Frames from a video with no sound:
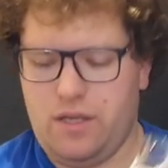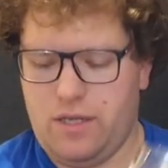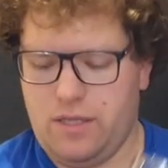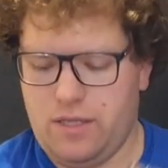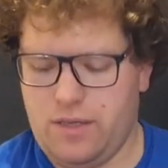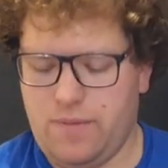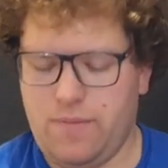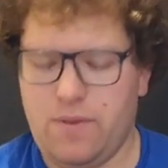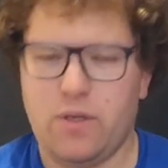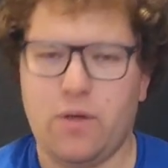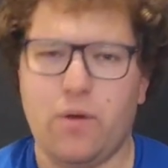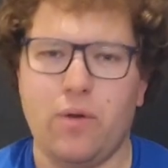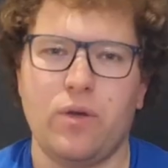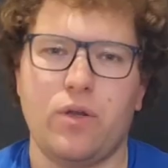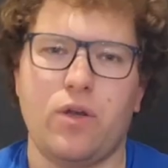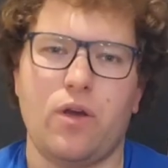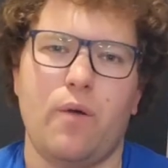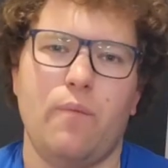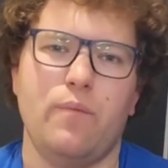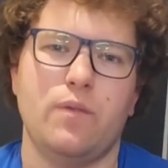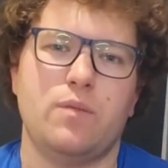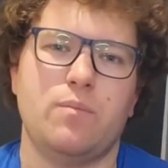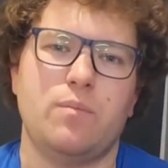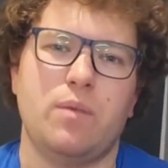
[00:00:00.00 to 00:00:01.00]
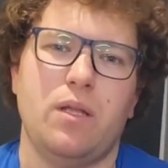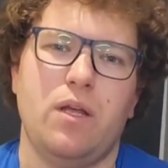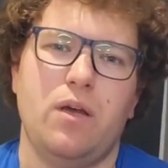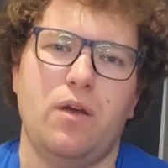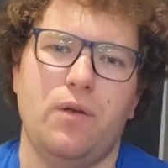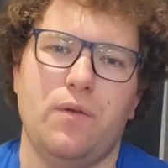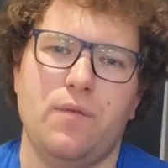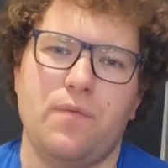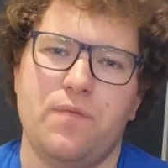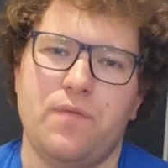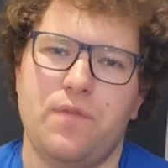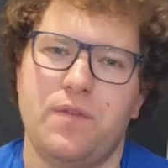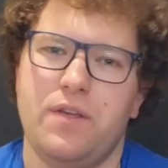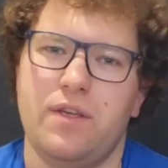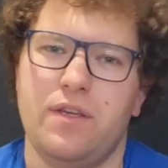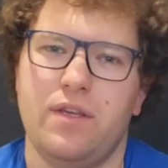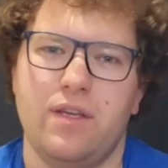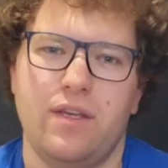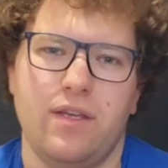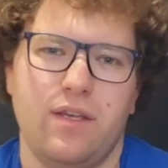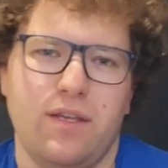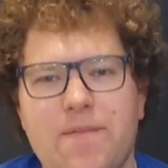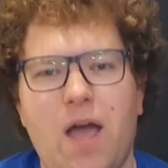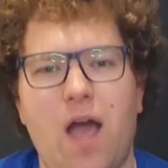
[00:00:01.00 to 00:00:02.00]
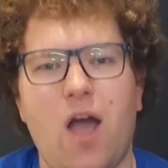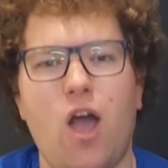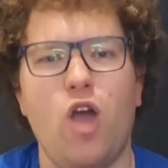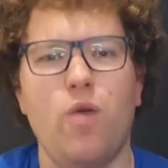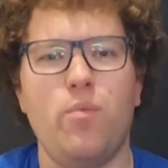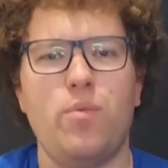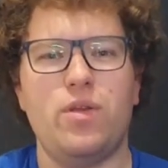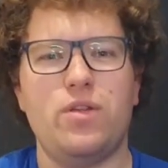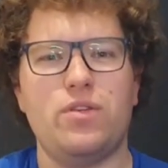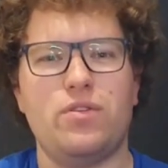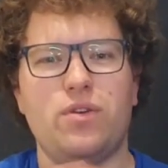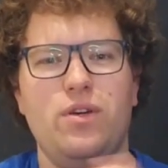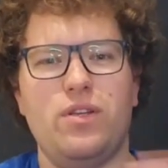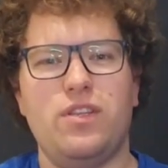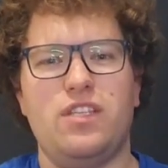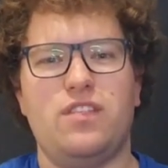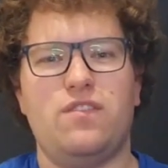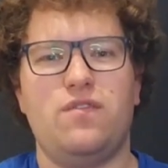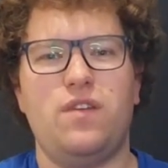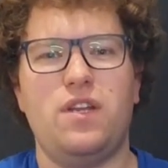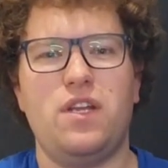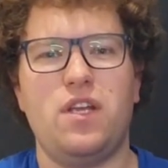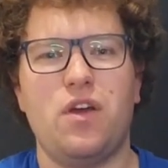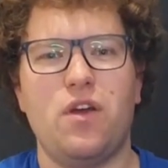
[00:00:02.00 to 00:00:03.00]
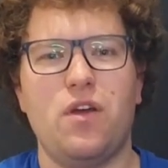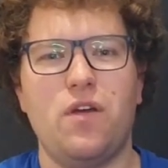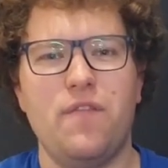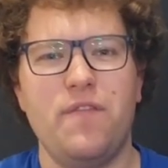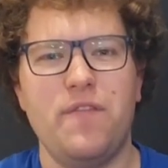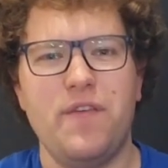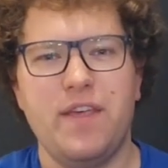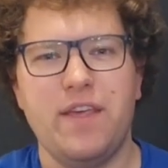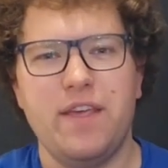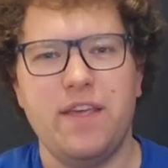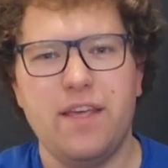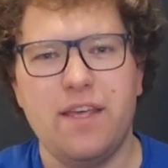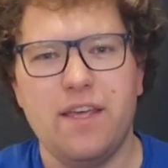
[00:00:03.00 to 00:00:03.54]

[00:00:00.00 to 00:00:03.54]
Let me know in the comments below. I hope you enjoyed this video.